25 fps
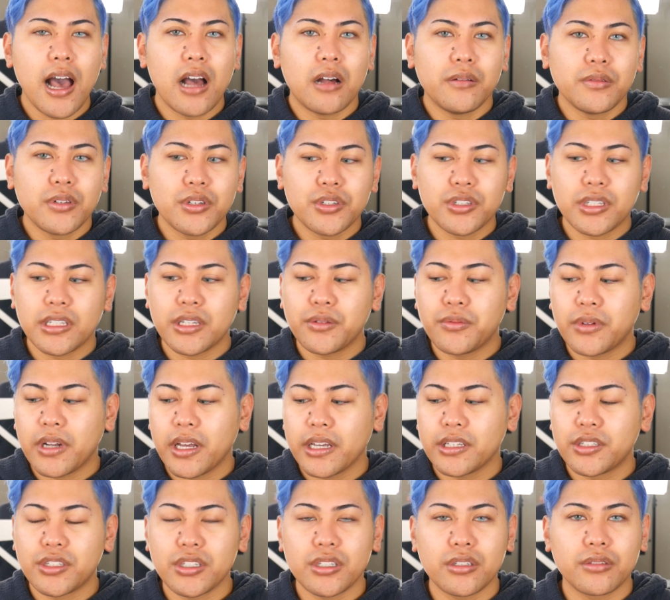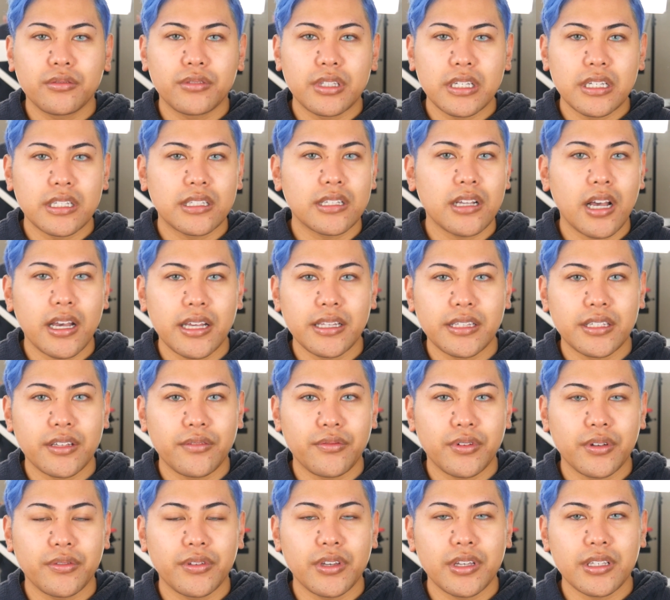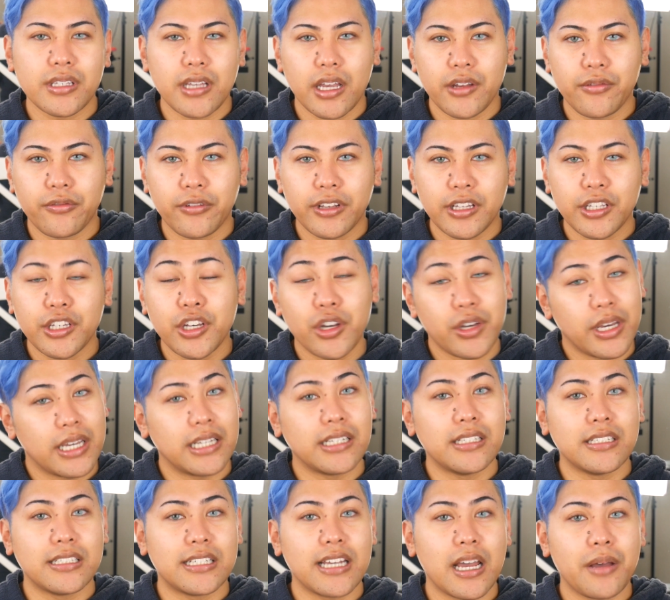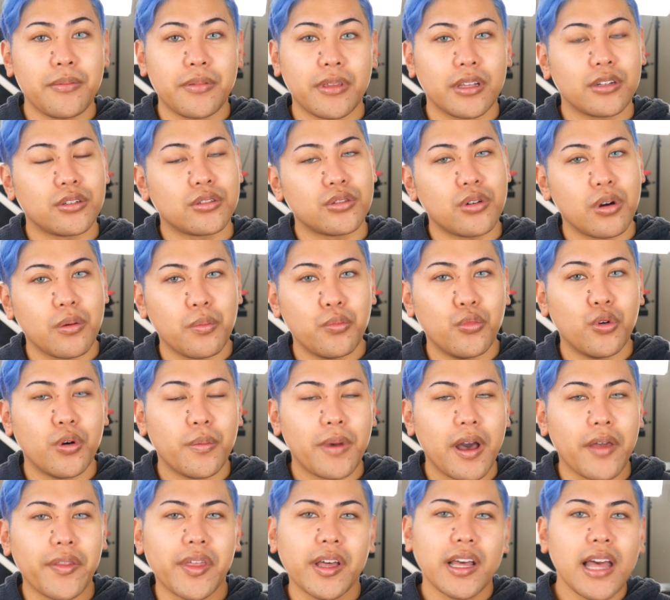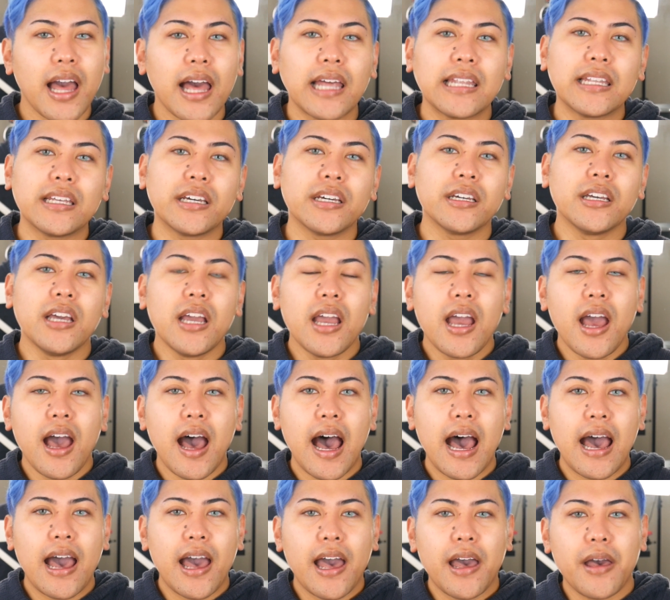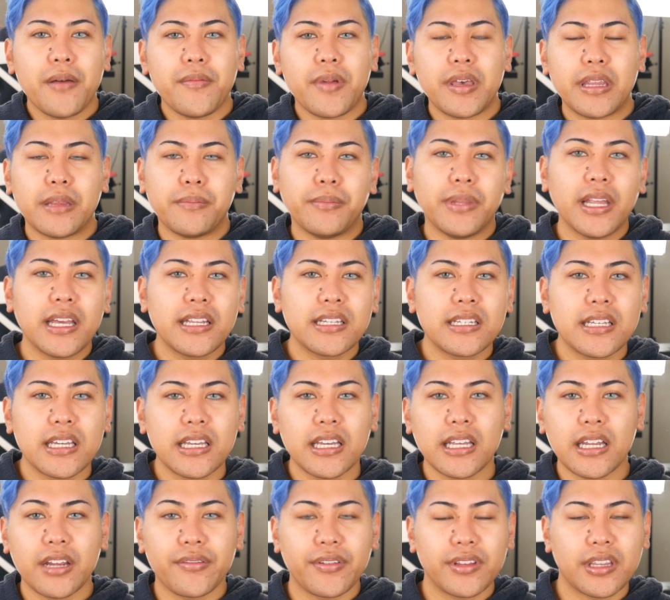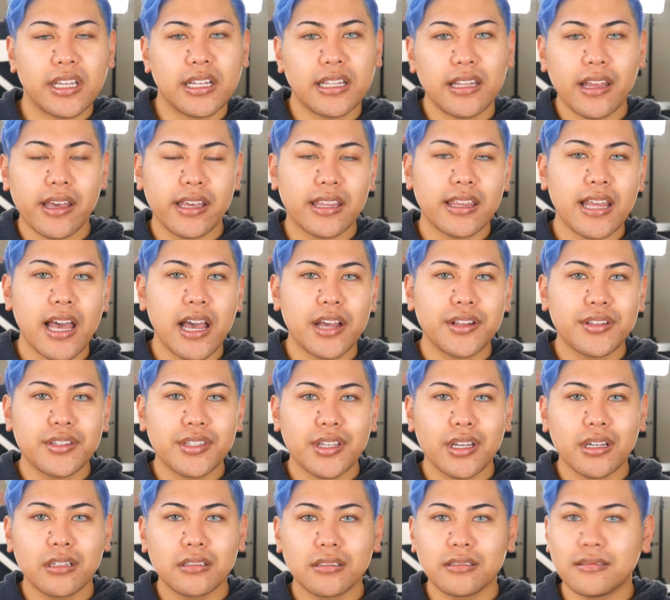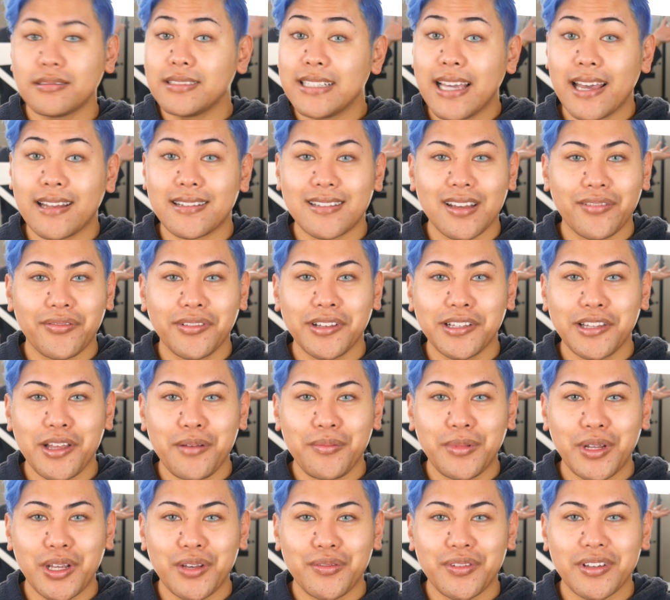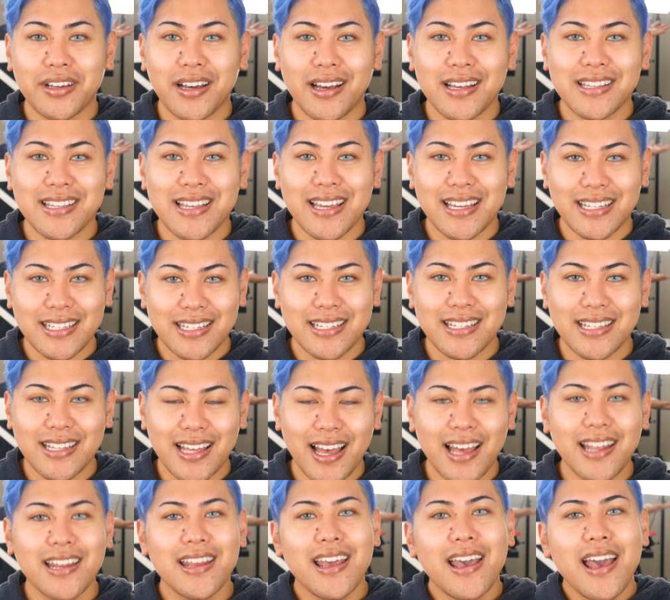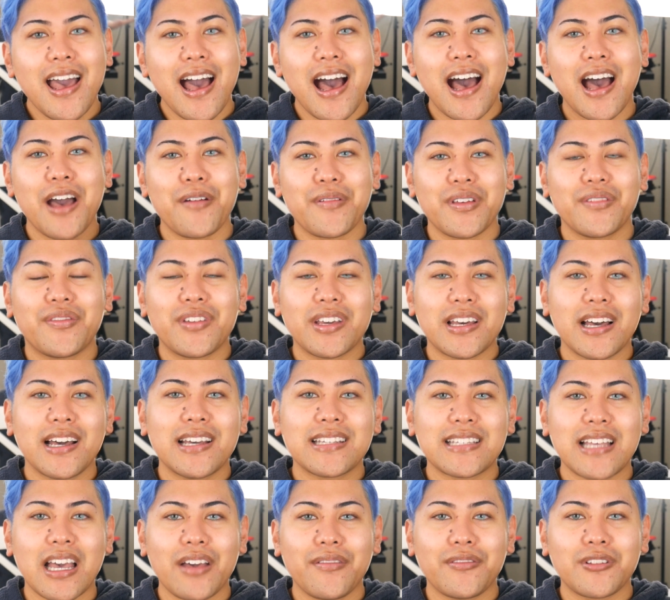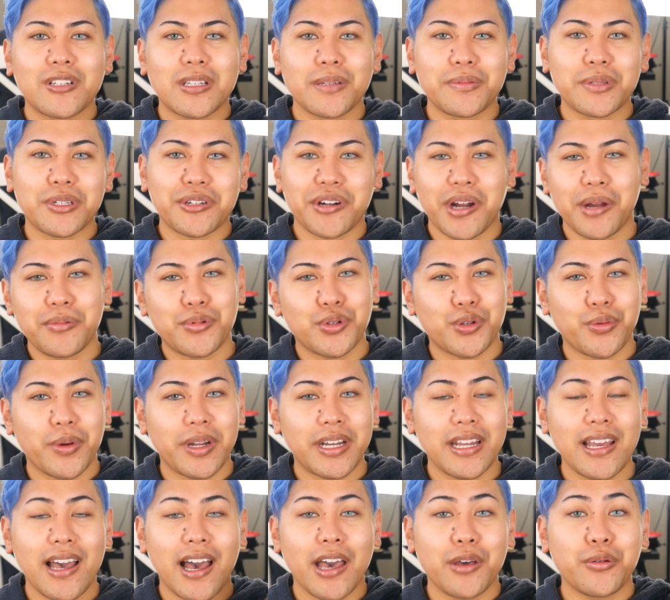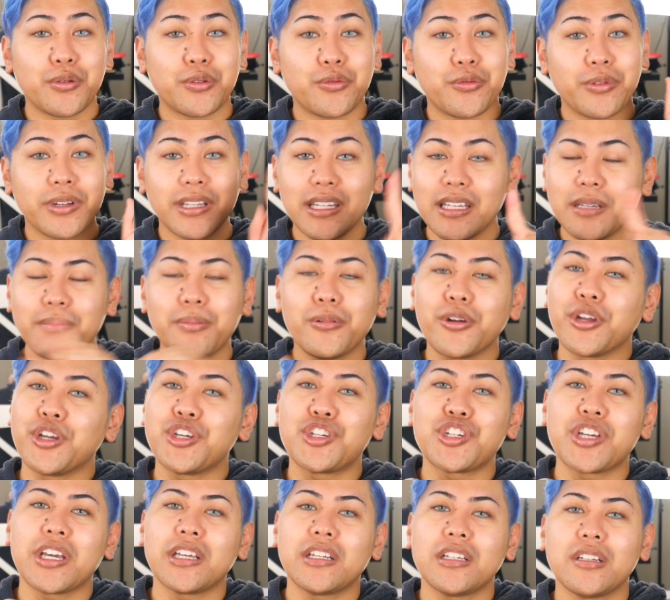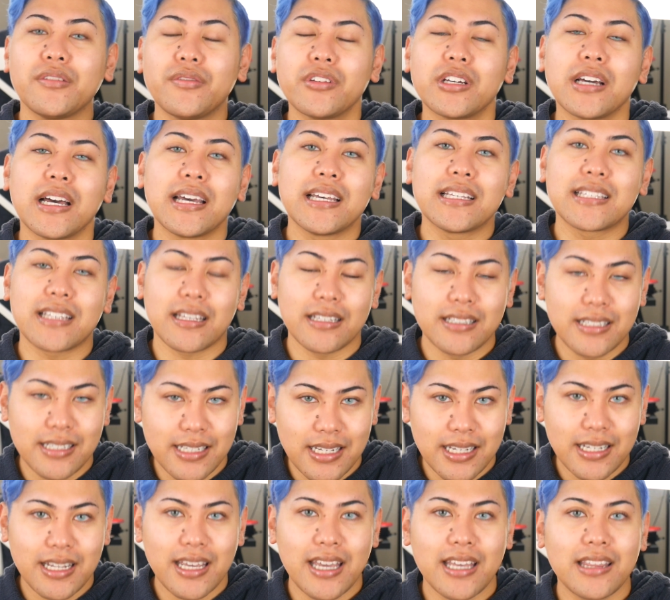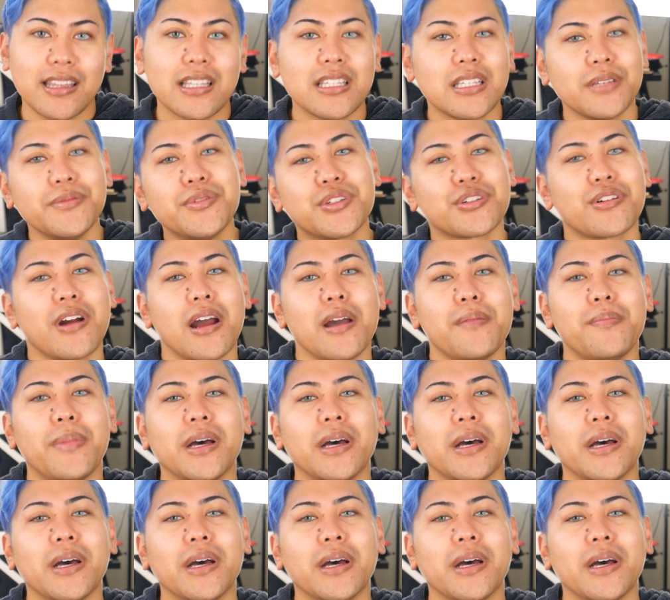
Usually when I do these kinds of reviews, I really go in-depth and talk more about the color and blending and everything like that. So yeah, definitely let me know if you guys are into that. If you guys haven't subscribed already, I would really appreciate it if you guys did hit the subscribe